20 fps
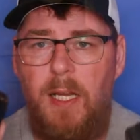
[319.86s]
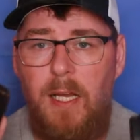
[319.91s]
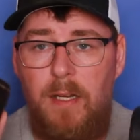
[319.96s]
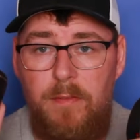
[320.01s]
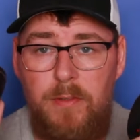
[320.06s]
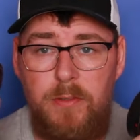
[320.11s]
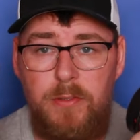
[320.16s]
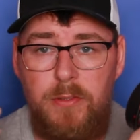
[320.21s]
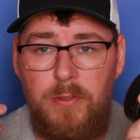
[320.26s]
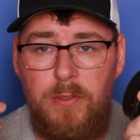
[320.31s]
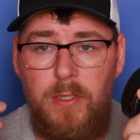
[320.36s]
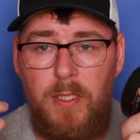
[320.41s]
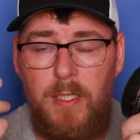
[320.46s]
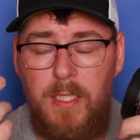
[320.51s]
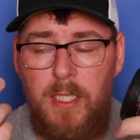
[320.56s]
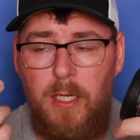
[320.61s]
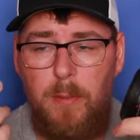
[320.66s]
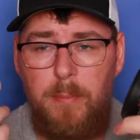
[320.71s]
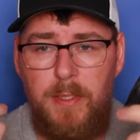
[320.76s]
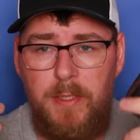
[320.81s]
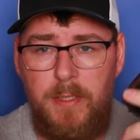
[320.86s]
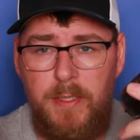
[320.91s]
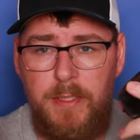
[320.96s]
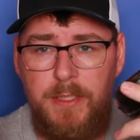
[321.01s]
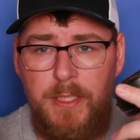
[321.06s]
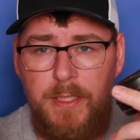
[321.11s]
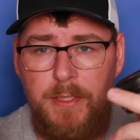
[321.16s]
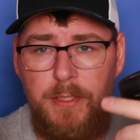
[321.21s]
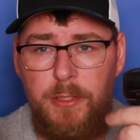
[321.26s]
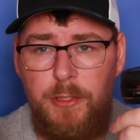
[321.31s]
I've also got a couple of
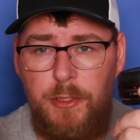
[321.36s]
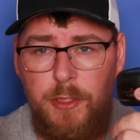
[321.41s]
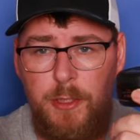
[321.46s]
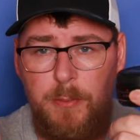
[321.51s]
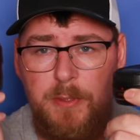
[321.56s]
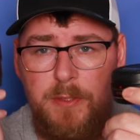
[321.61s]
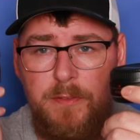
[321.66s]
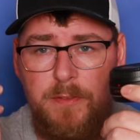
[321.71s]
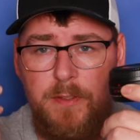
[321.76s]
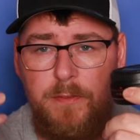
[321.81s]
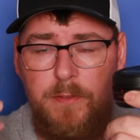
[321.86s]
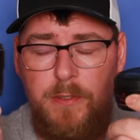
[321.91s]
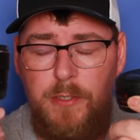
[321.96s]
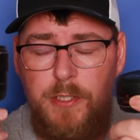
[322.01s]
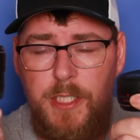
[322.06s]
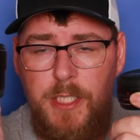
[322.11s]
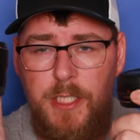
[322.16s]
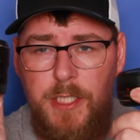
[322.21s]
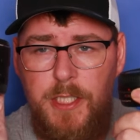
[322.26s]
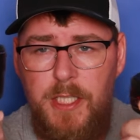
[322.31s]
extension tubes for the Fuji